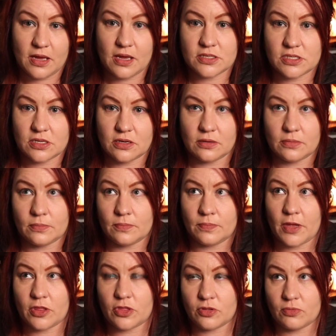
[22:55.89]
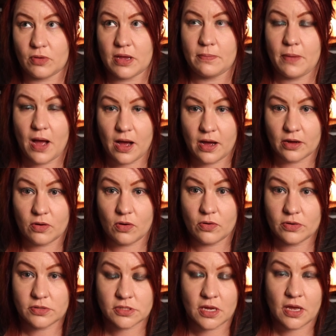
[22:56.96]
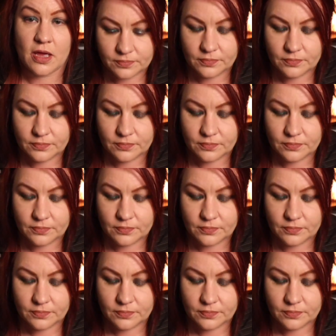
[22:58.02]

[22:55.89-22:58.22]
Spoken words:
It's a three-part course.